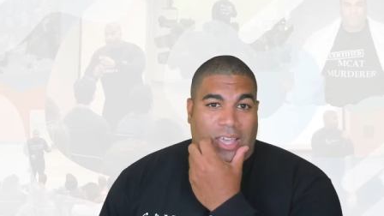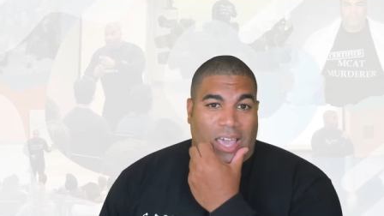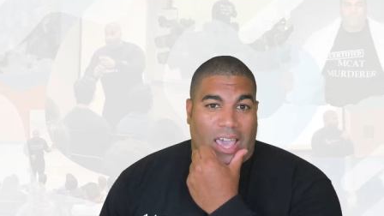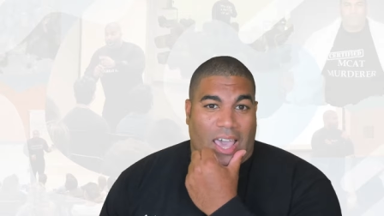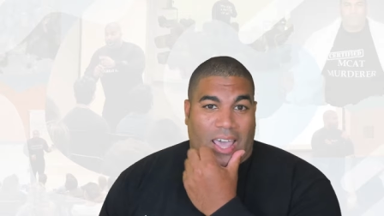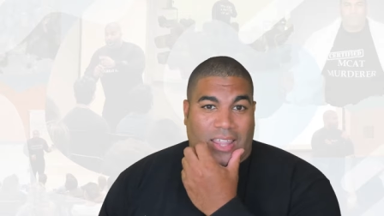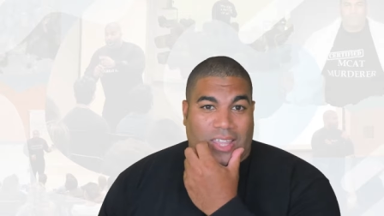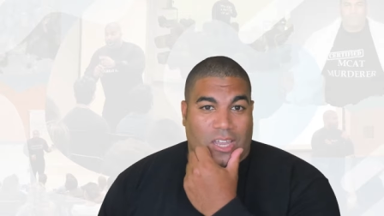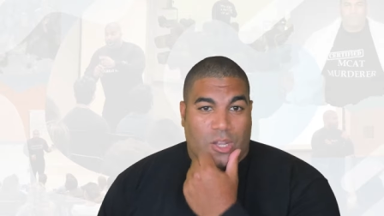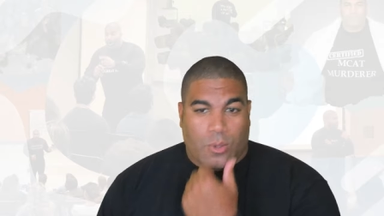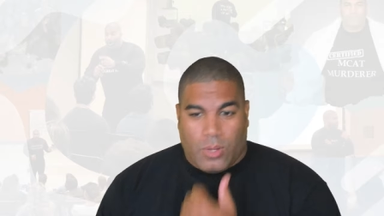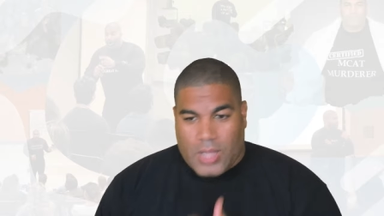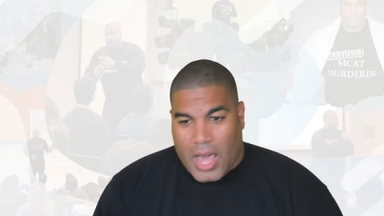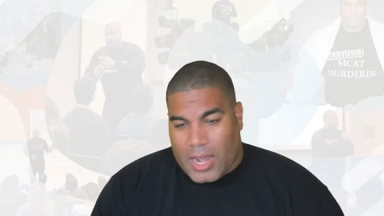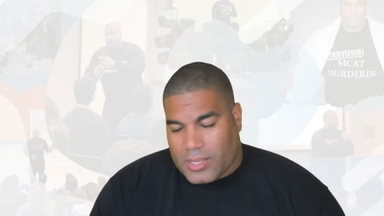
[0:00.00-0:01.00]
and they do
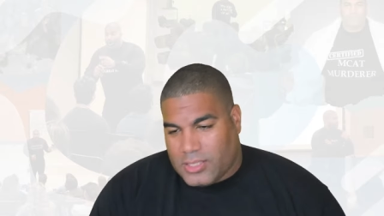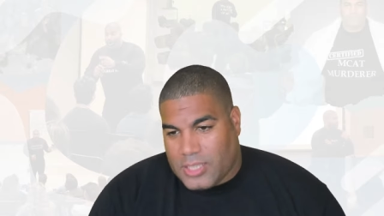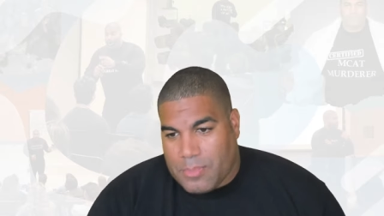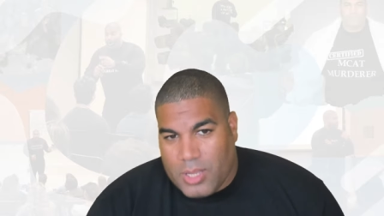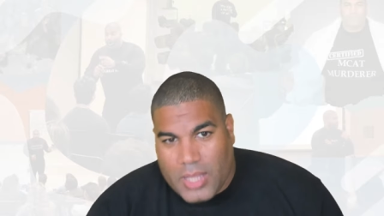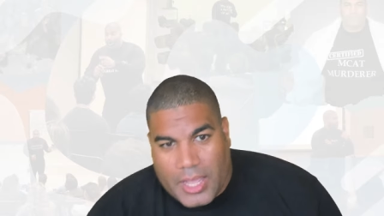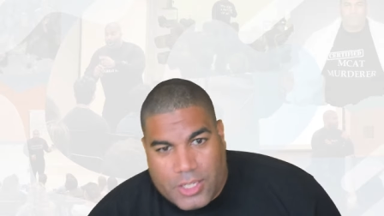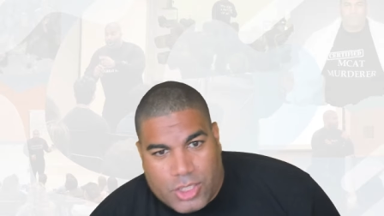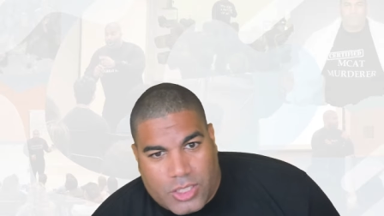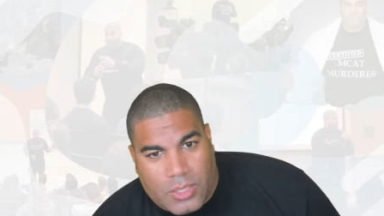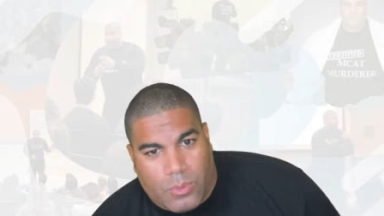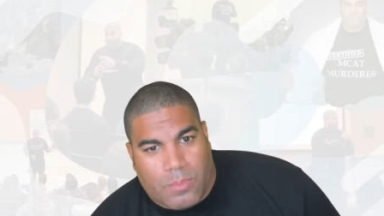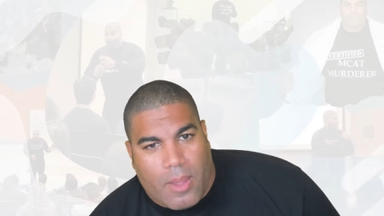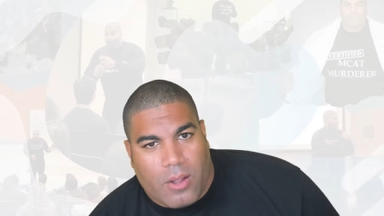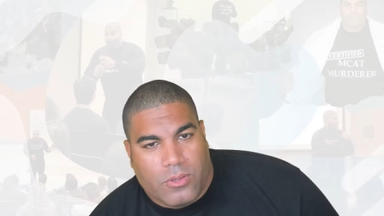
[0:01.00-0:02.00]
a lot of simulation
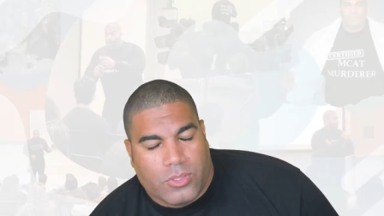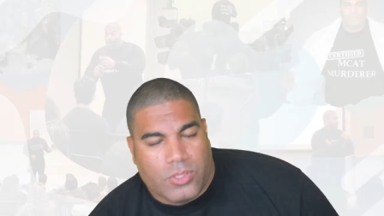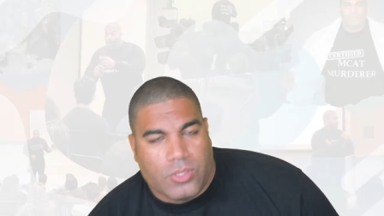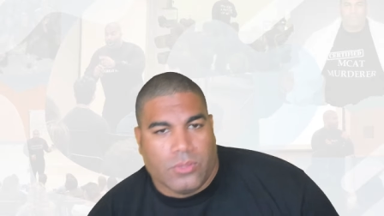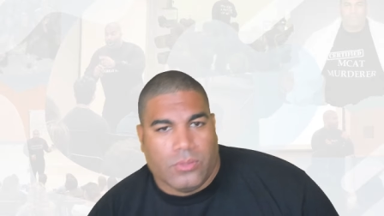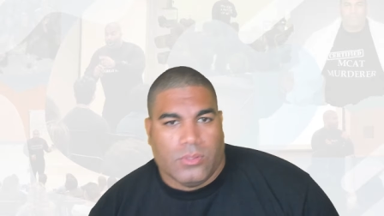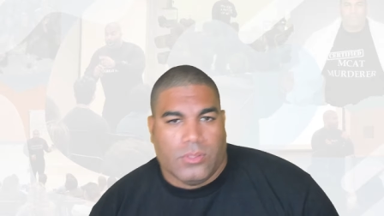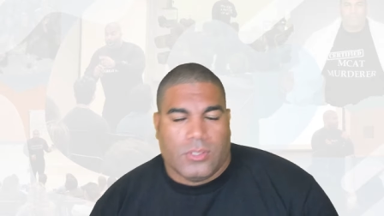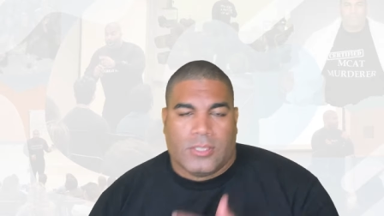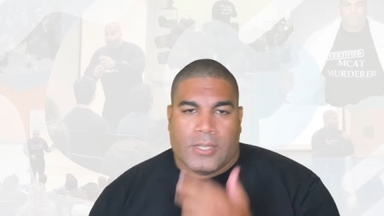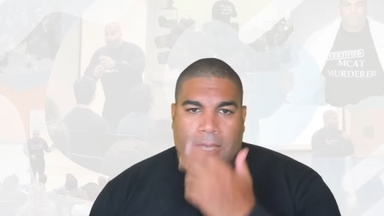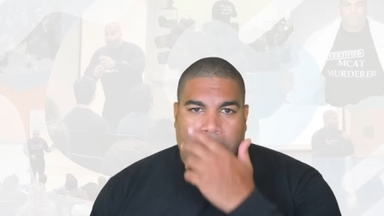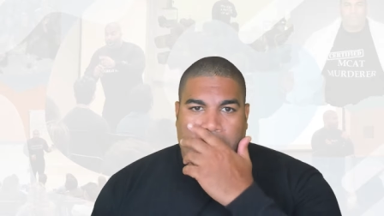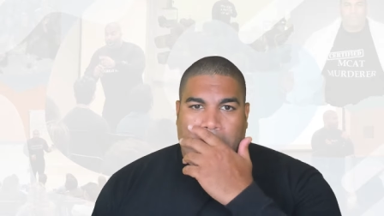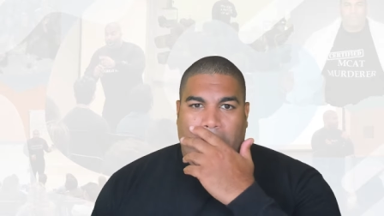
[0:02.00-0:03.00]
with medical students,
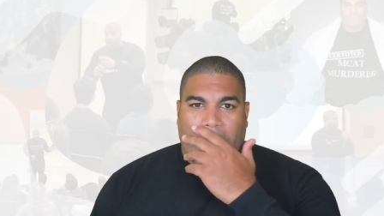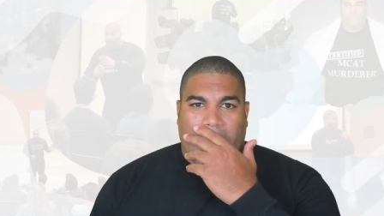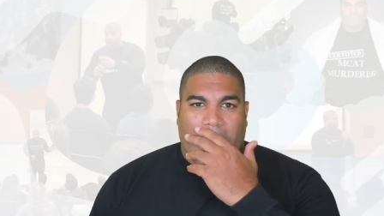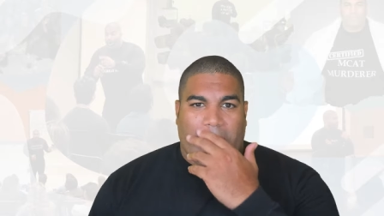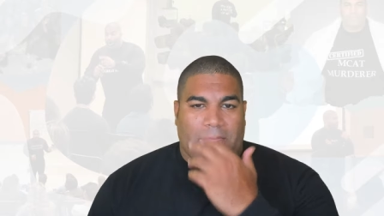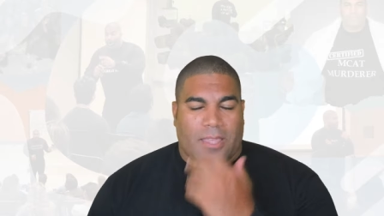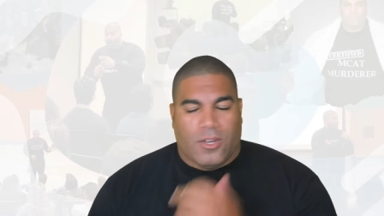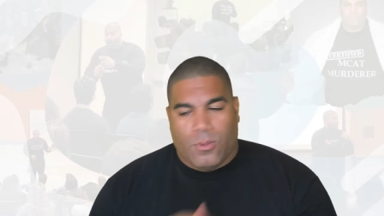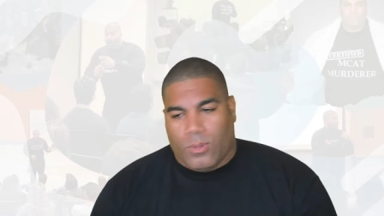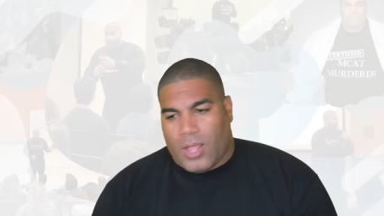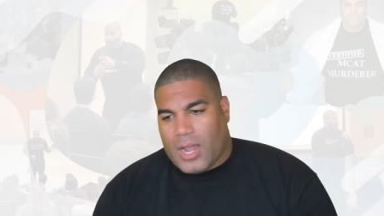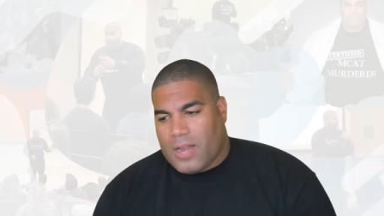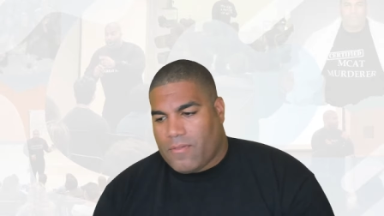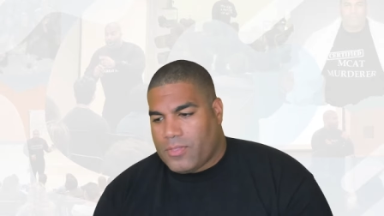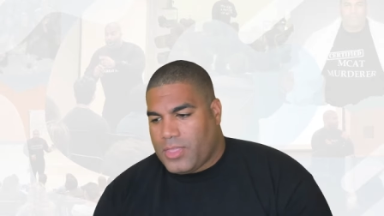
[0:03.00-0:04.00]
and they do a
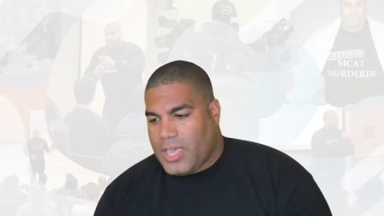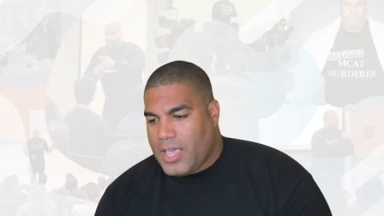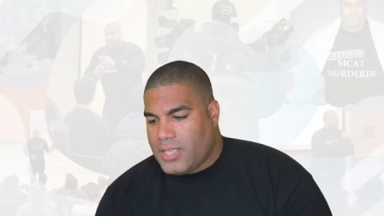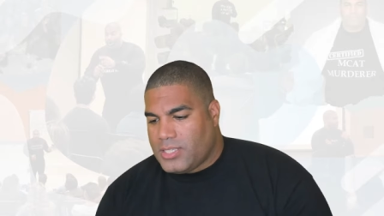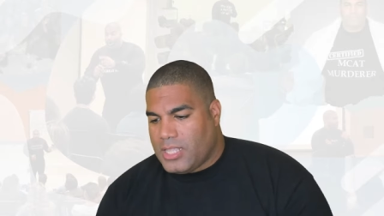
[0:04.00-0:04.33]
lot of different things.